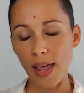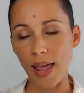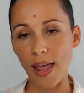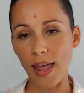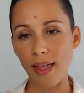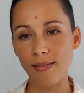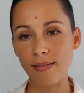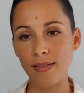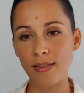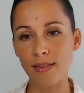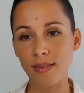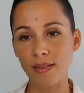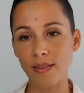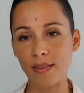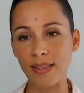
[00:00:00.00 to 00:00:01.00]
and
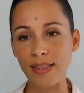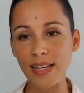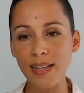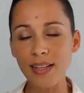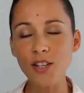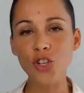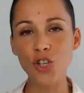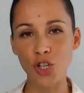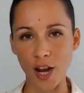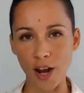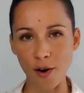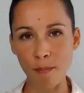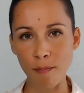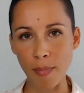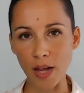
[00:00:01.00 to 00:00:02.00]
didn't
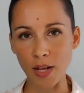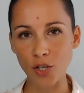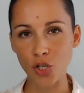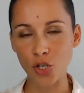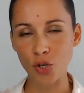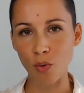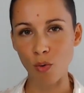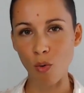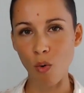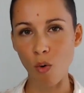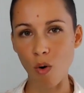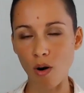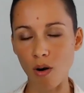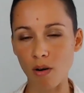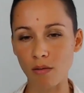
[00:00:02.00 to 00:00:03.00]
share much,
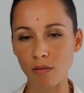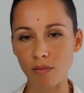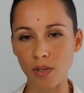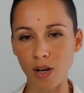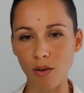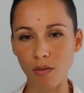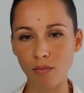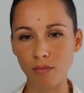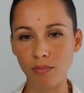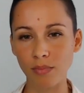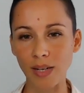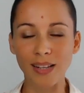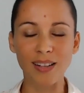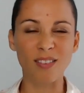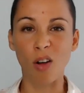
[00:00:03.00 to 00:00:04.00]
or
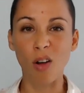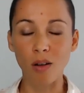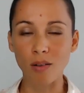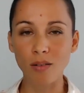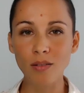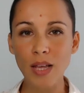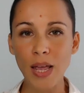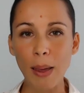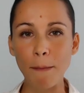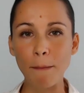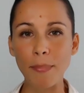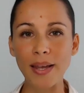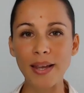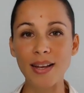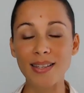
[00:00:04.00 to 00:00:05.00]
not at all,
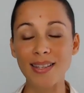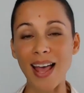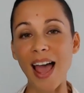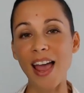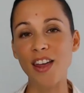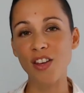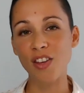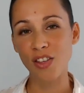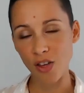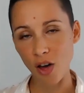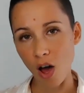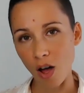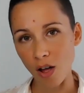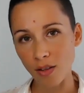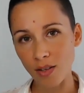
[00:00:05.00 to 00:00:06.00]
because I
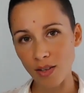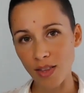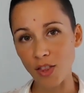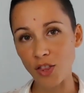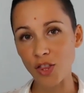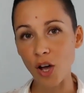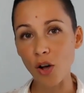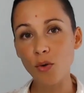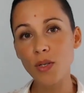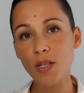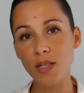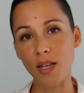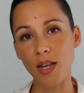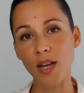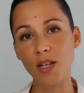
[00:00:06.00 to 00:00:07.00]
thought that
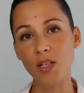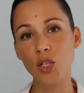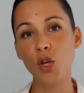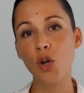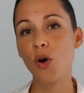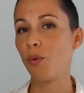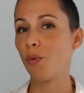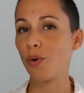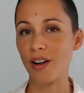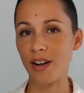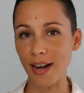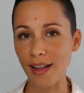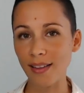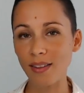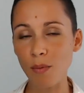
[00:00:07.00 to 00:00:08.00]
those things were
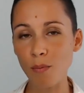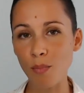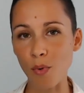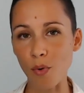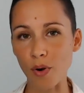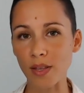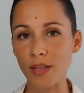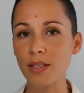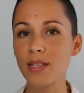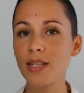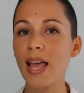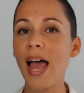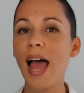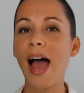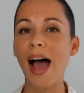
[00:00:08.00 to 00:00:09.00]
not important.
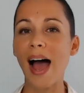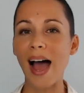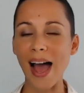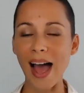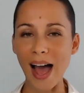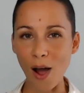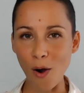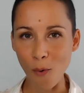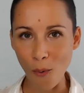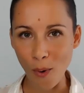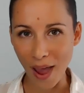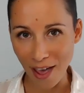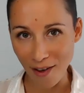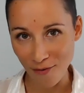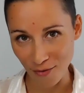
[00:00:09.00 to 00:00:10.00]

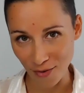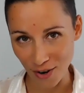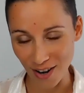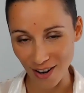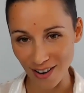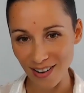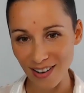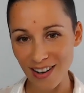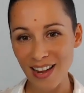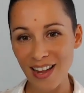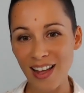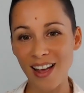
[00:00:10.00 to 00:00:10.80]
However,